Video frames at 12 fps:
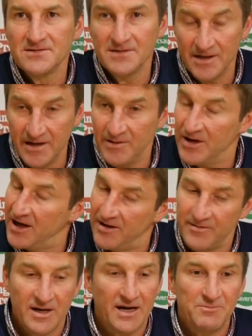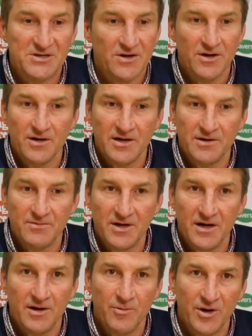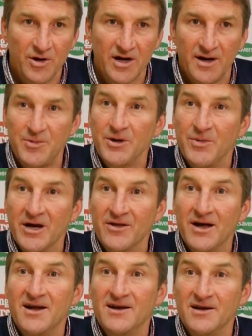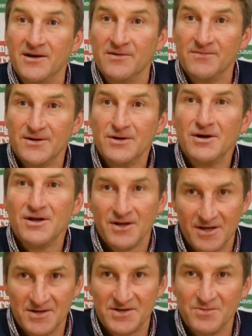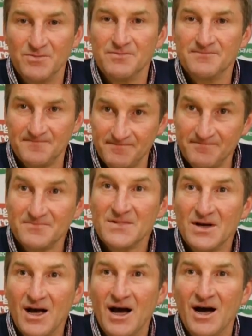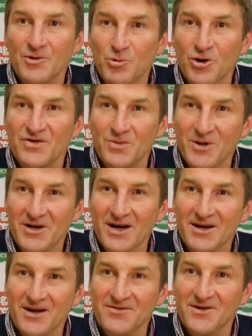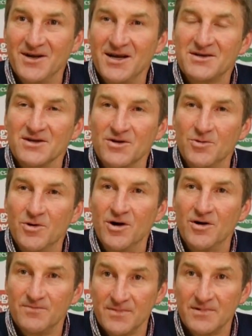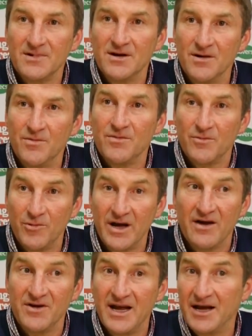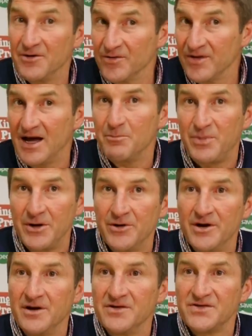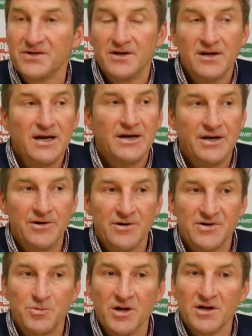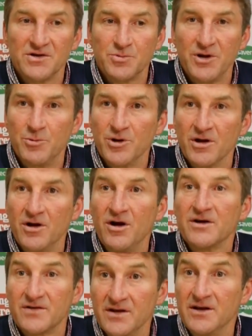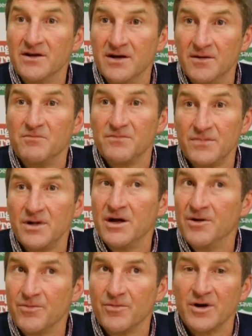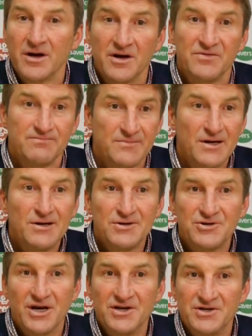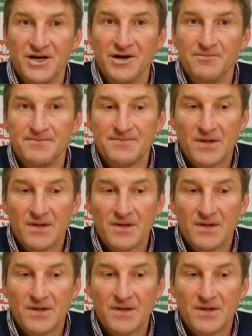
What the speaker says: Yeah, no, absolutely. Yeah, we're not happy about that, and there's some hard work to be done over the next little while. We haven't handled that period as near as well as we would have liked, and we're going to change our